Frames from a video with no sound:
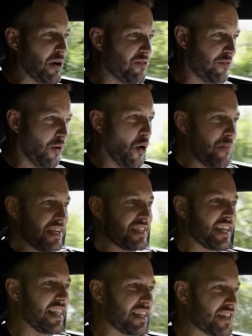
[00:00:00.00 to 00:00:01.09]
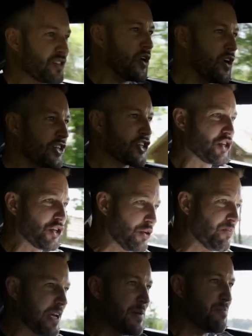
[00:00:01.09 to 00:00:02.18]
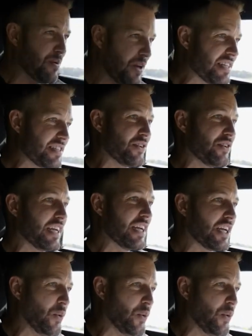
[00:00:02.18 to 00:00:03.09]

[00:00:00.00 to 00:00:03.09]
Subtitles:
performance and that this car should be blisteringly